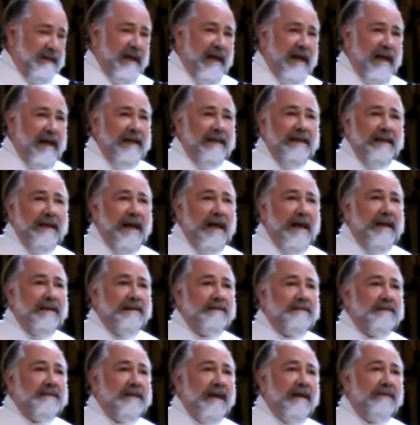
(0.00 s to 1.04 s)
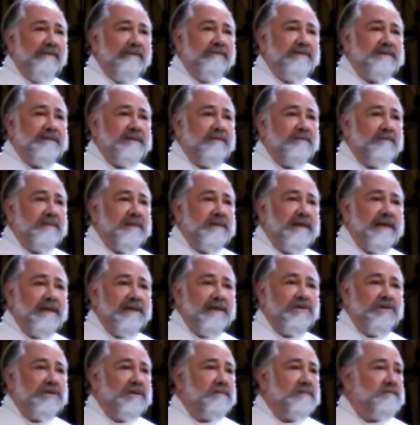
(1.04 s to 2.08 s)
I, I have some
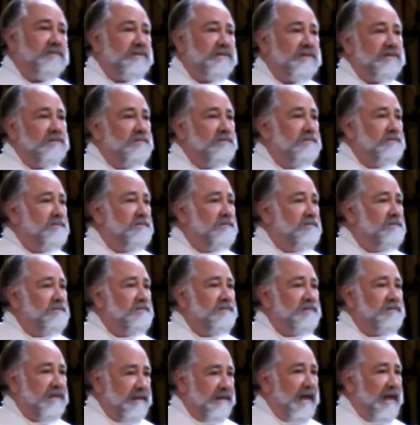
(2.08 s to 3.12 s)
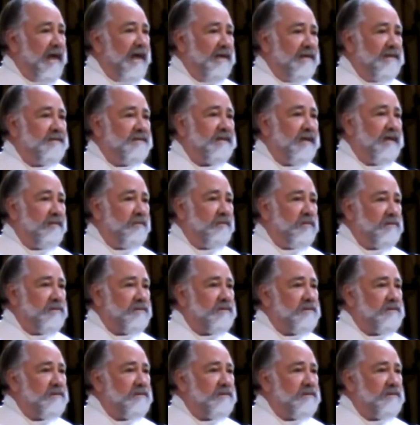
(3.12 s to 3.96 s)
kinship to the nine disciples.